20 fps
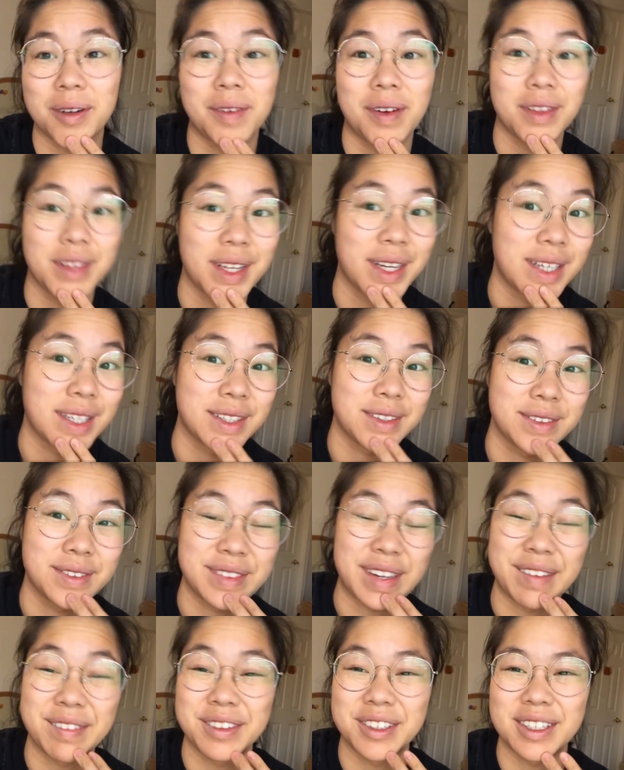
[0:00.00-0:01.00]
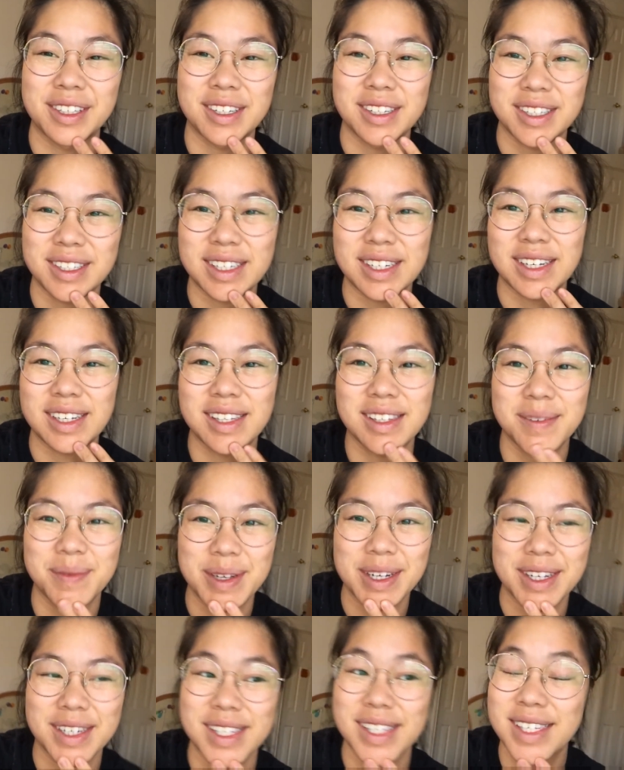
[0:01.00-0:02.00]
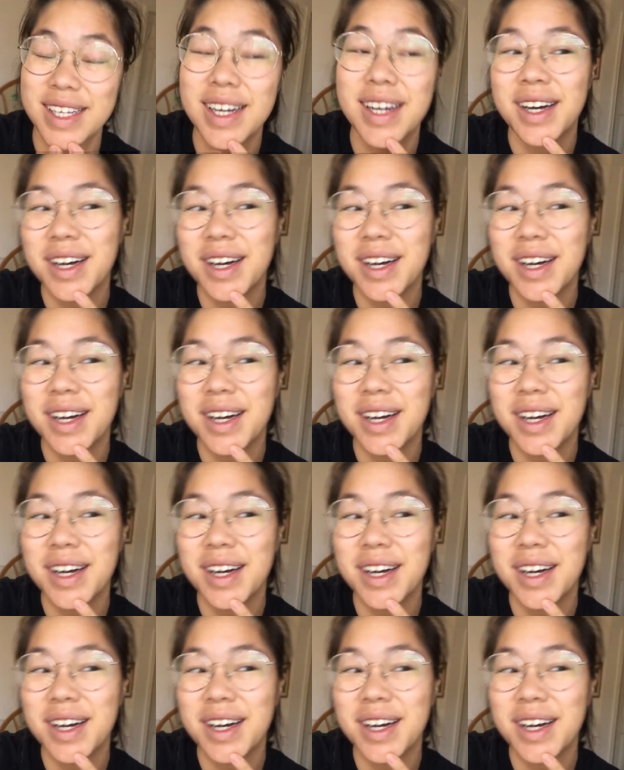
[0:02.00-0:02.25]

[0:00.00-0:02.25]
around like 5:30 or 6 because